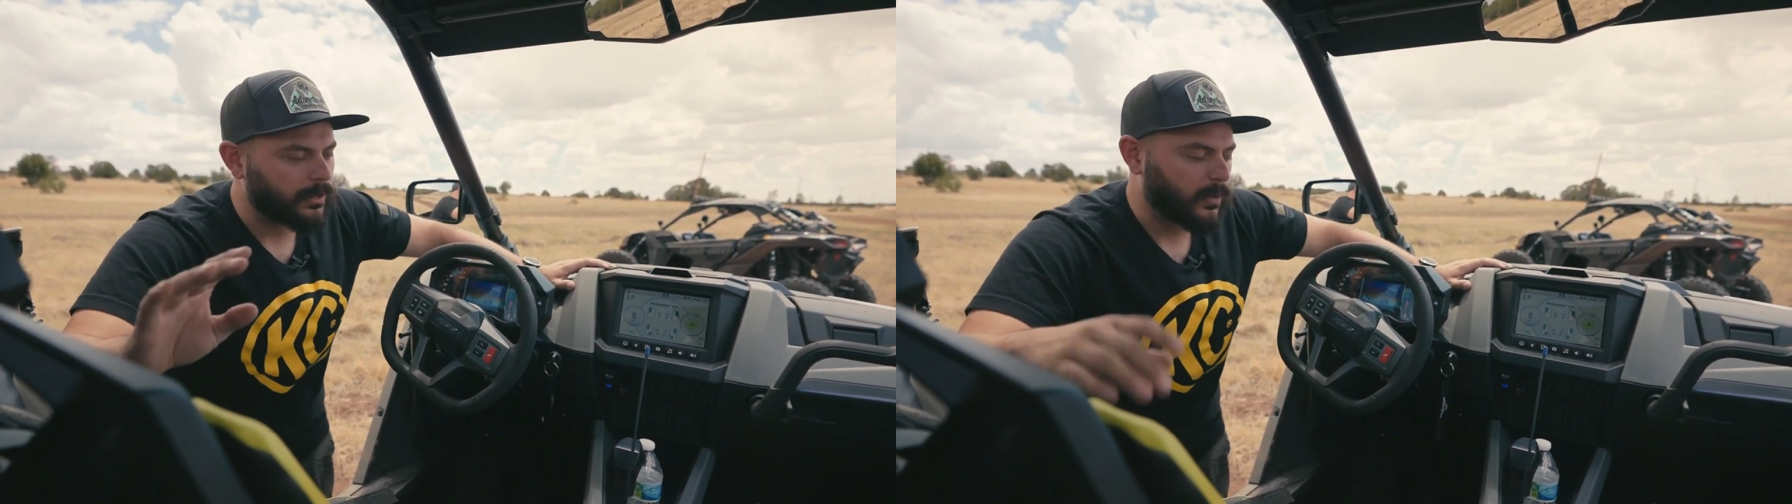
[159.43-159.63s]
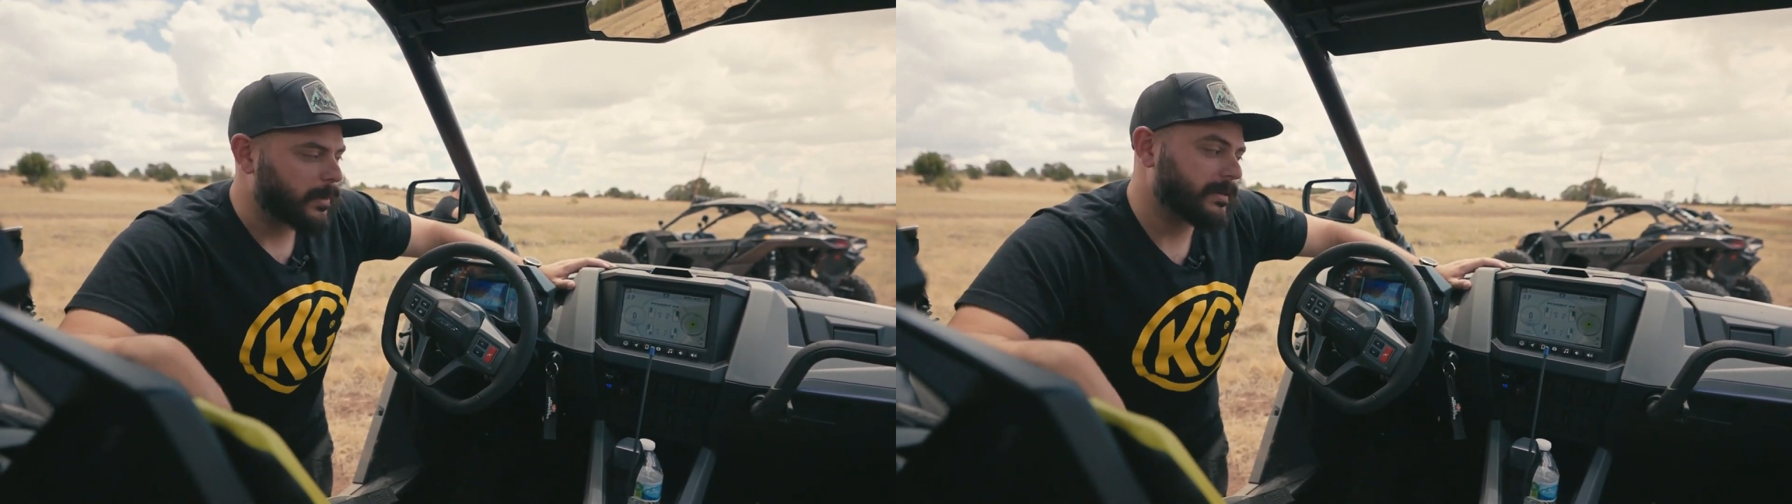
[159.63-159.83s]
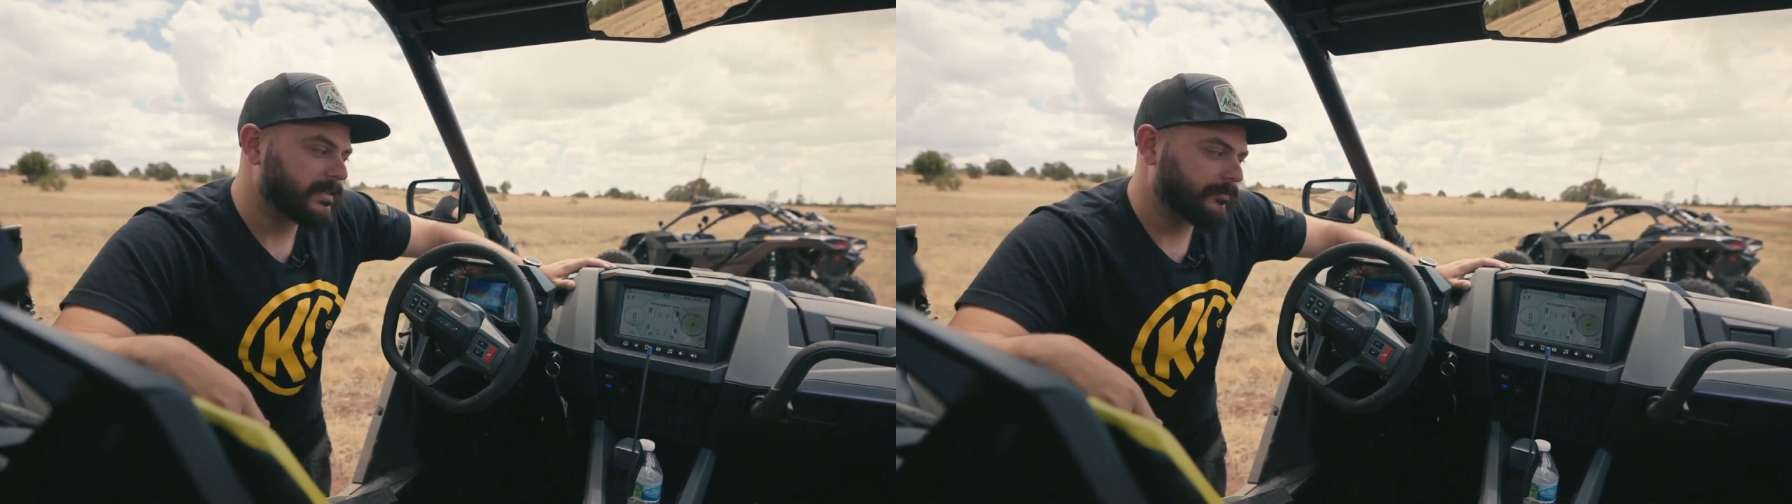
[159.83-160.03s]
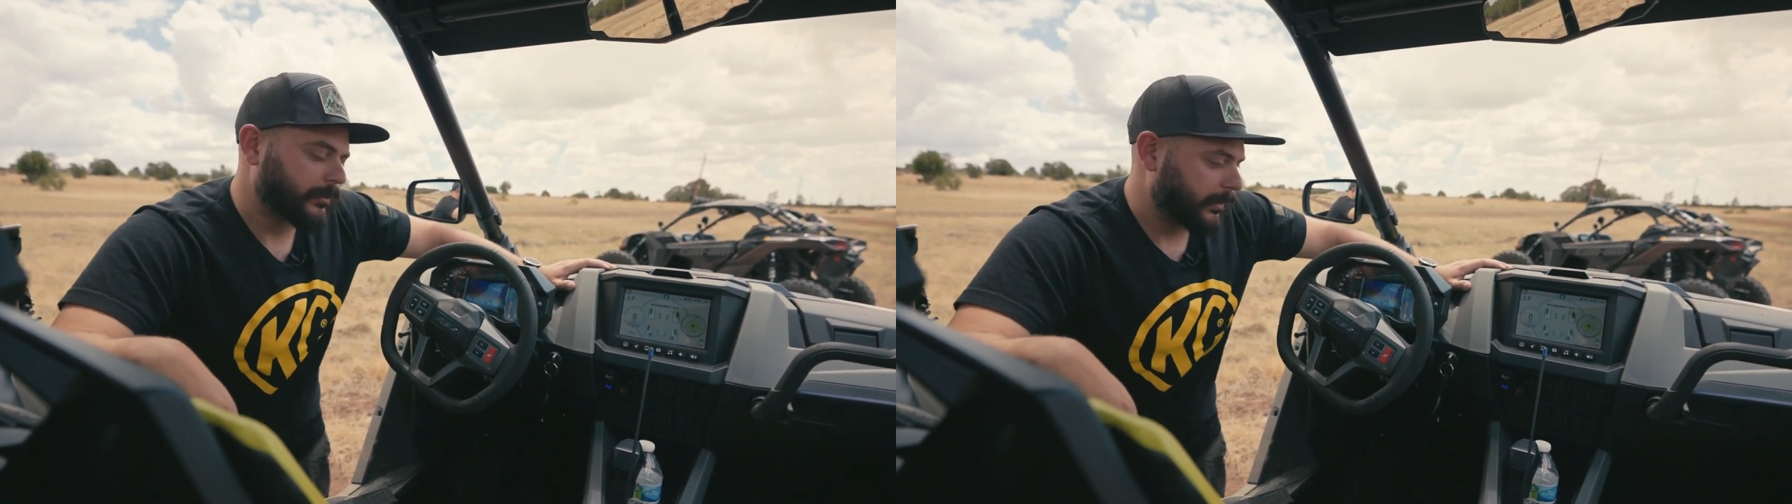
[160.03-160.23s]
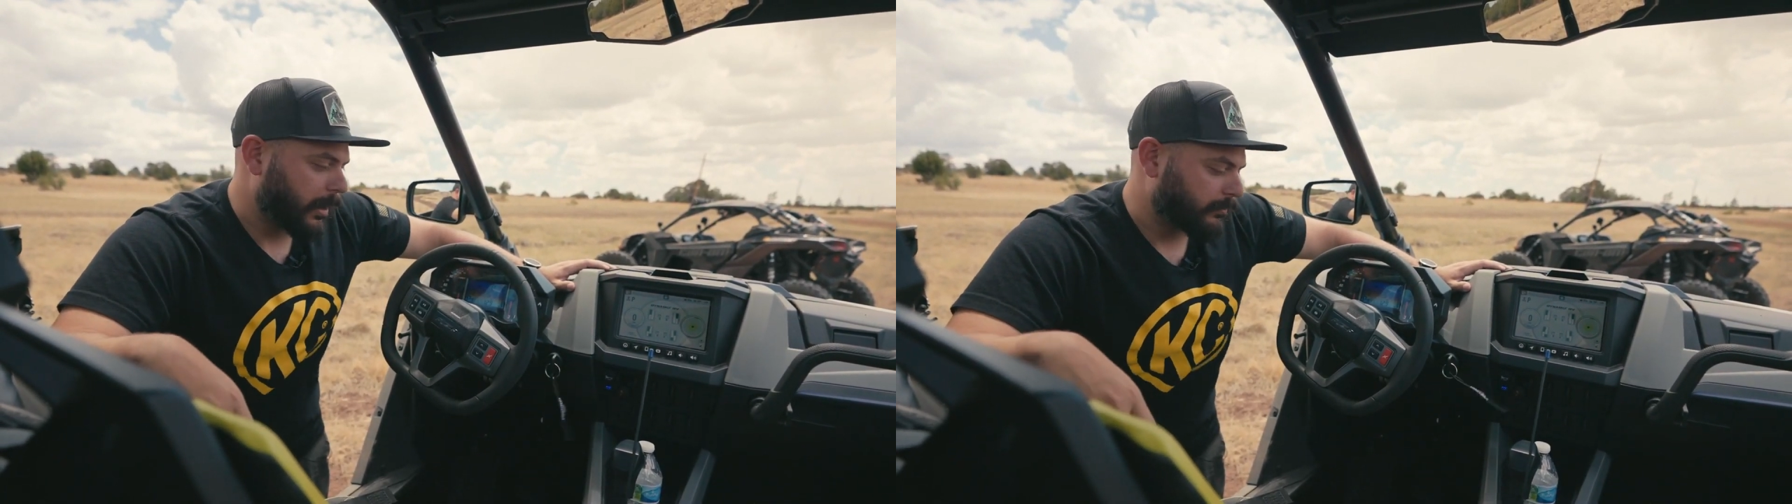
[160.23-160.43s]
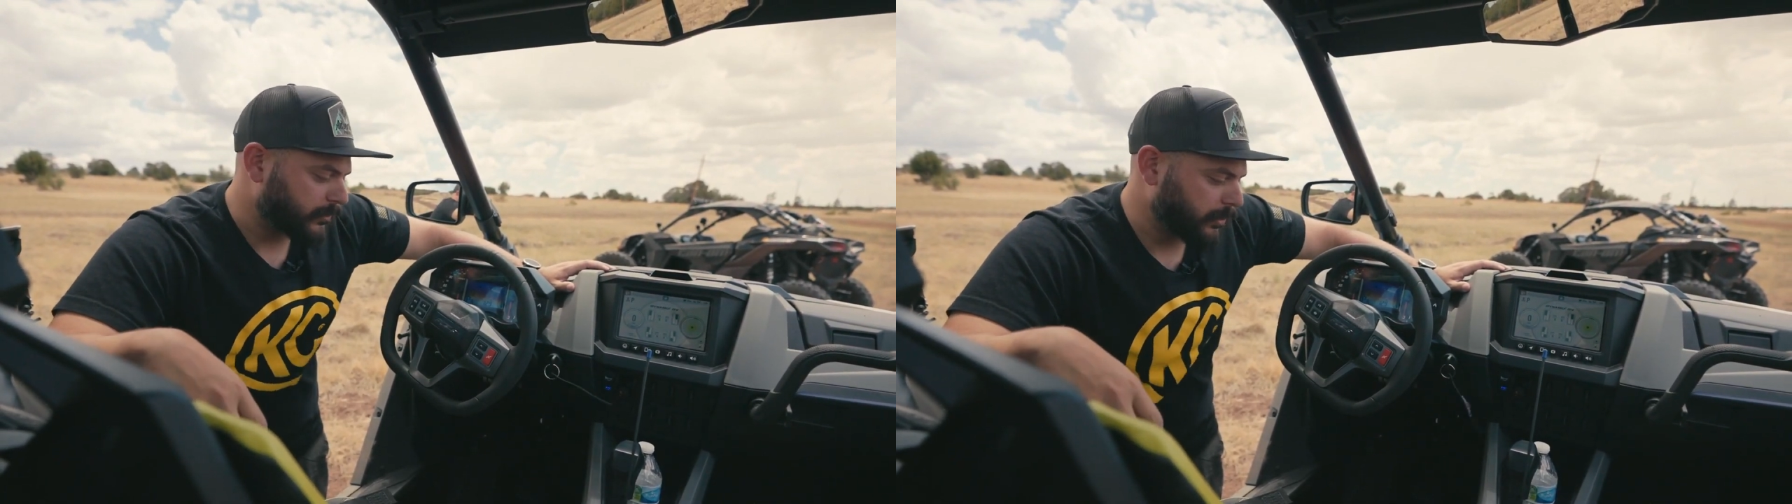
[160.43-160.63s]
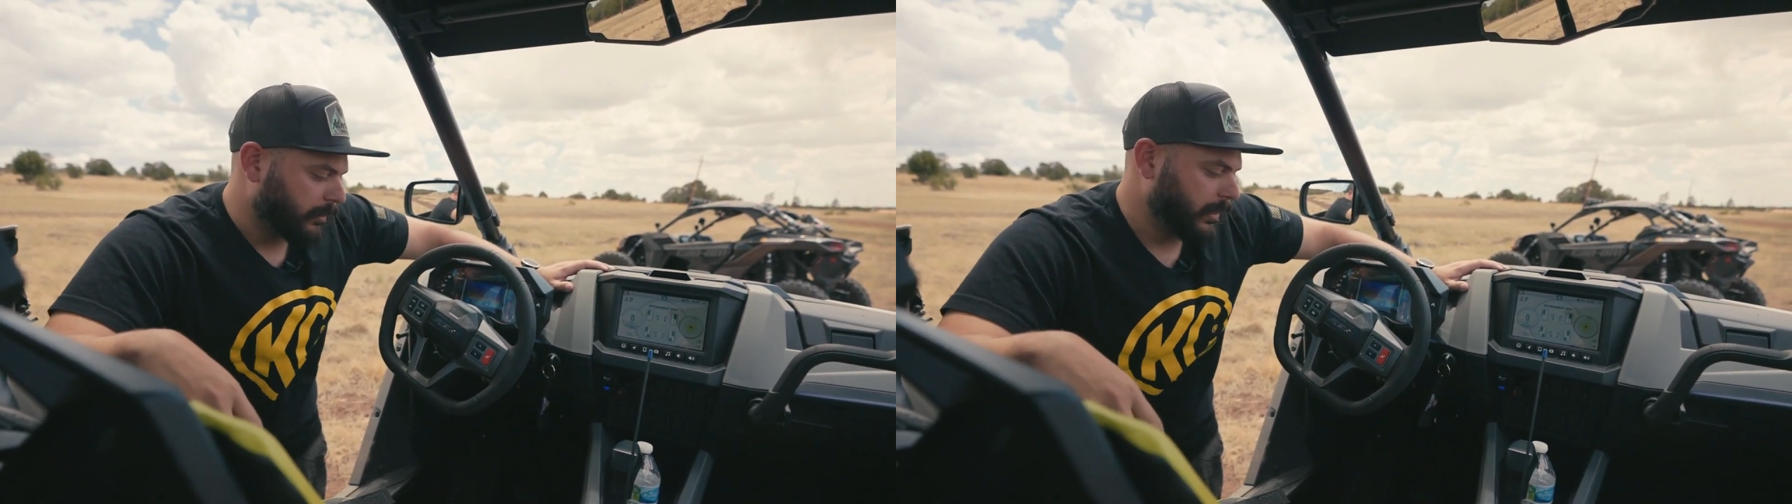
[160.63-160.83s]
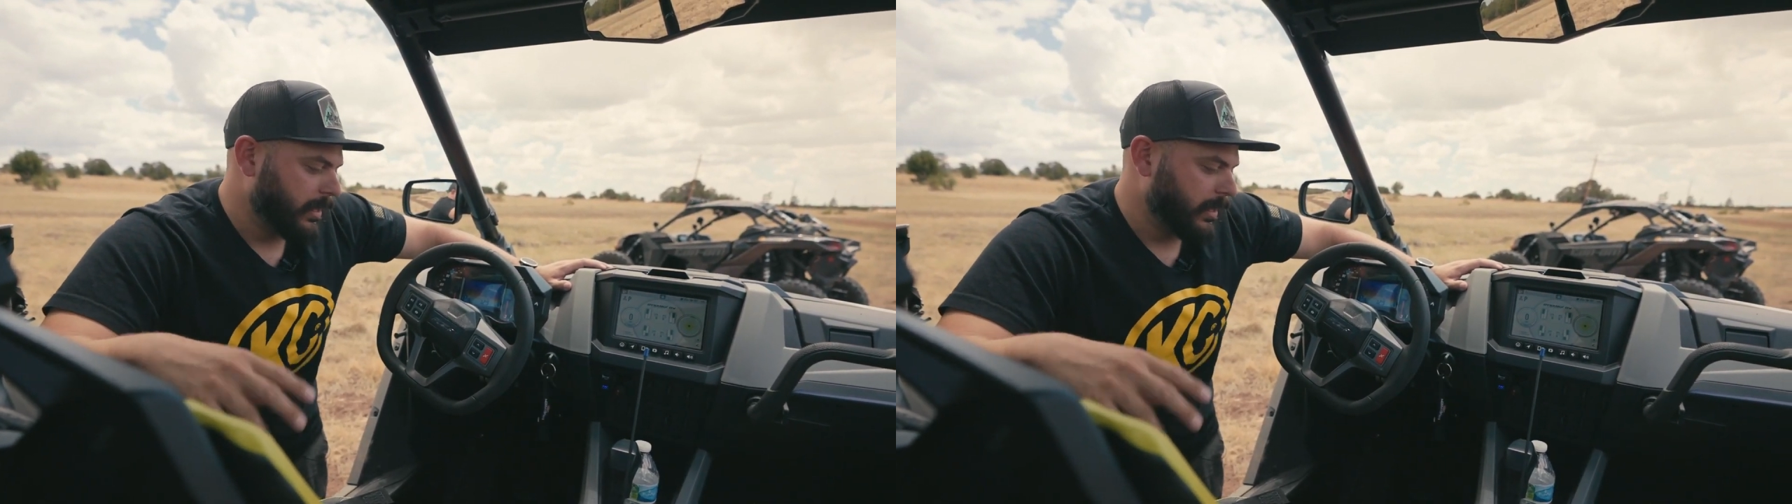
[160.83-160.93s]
quite a bit different now. So